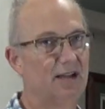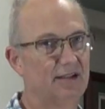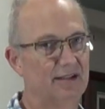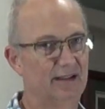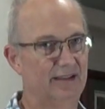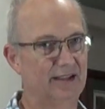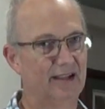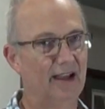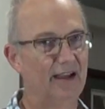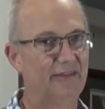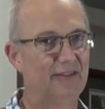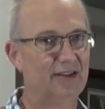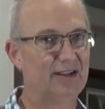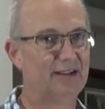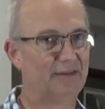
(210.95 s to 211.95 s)
to the
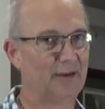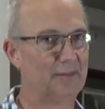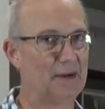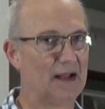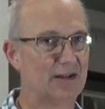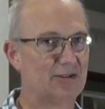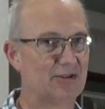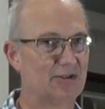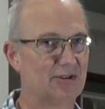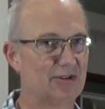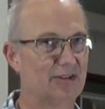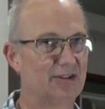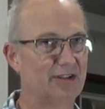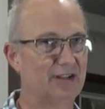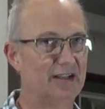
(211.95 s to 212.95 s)
oven if I'm not
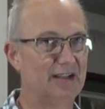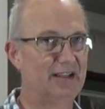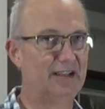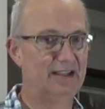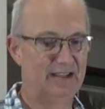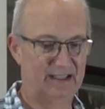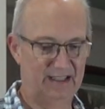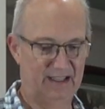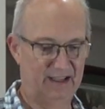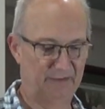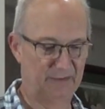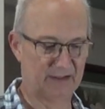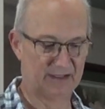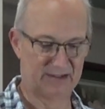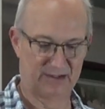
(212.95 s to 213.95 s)
sure
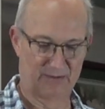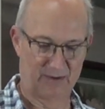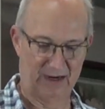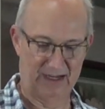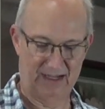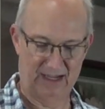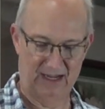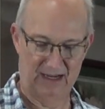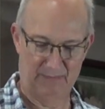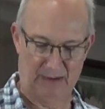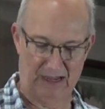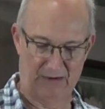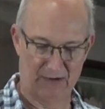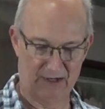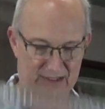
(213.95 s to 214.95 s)
if it's the right kind of
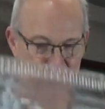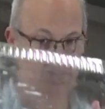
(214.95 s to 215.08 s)
Pyrex.